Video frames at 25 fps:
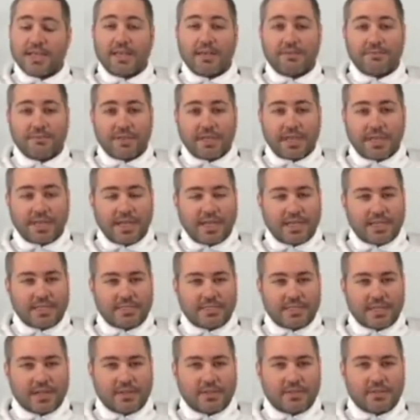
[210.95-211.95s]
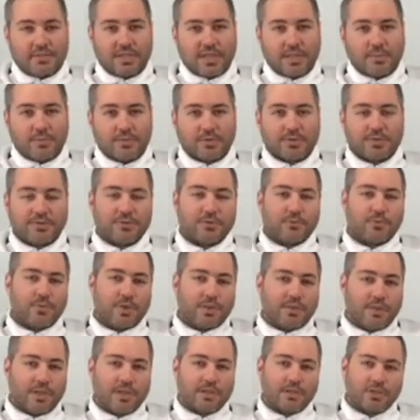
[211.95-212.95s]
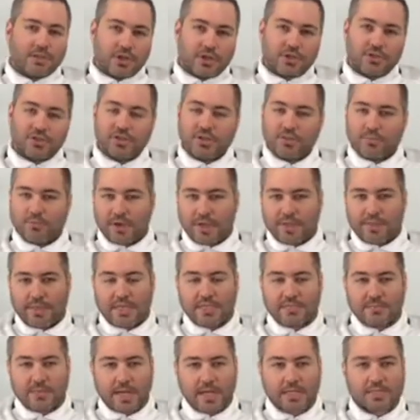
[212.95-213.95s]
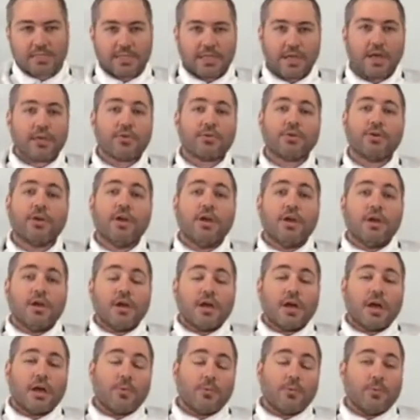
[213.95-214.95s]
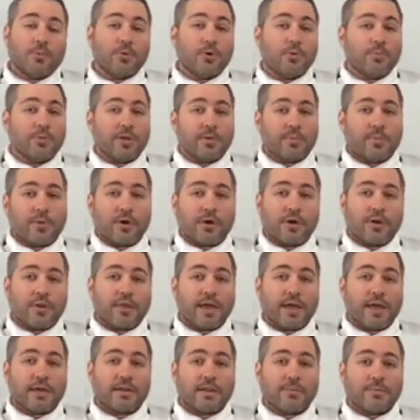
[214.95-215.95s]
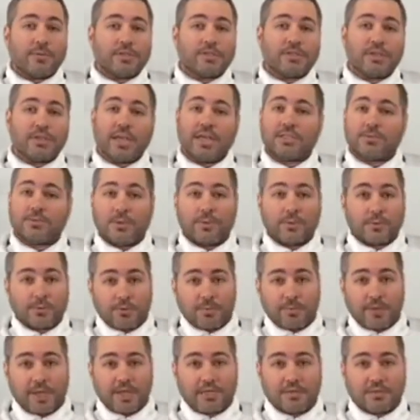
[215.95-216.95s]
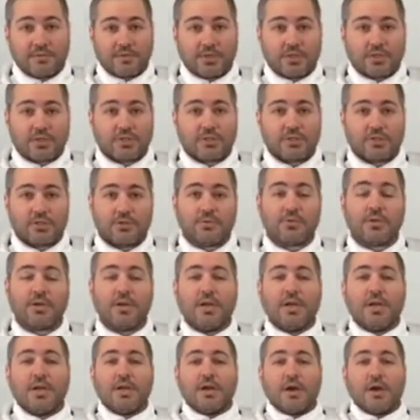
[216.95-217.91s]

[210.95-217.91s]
If the NASL is able to win the injunction and bring things back together, we will be a part of that, in which case we would remain Division II.